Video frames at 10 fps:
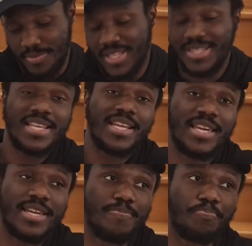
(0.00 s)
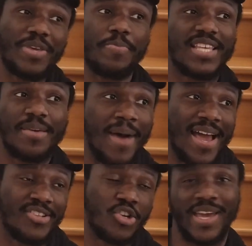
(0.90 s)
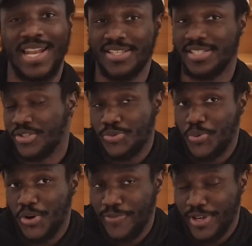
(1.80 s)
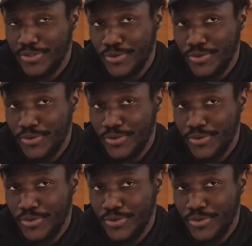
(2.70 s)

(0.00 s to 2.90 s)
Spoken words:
But then again, people say my Jamaican accent isn't perfect,